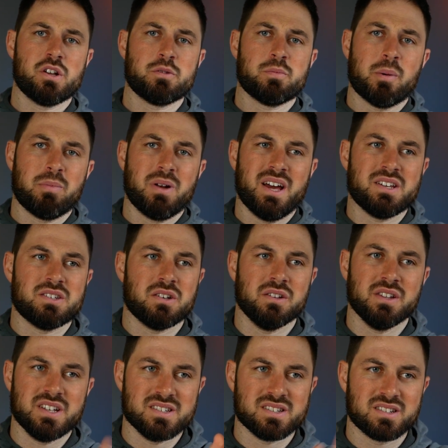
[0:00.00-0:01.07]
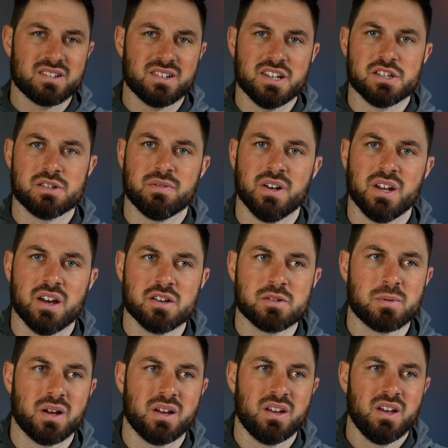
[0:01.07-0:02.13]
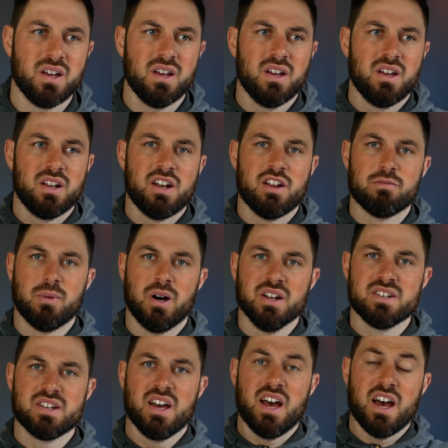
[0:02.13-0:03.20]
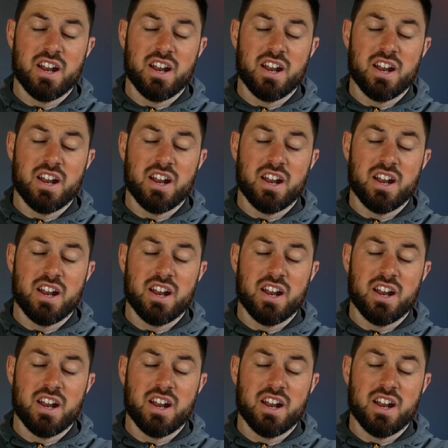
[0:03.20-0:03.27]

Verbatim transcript: lose my place on these list videos, but never mind.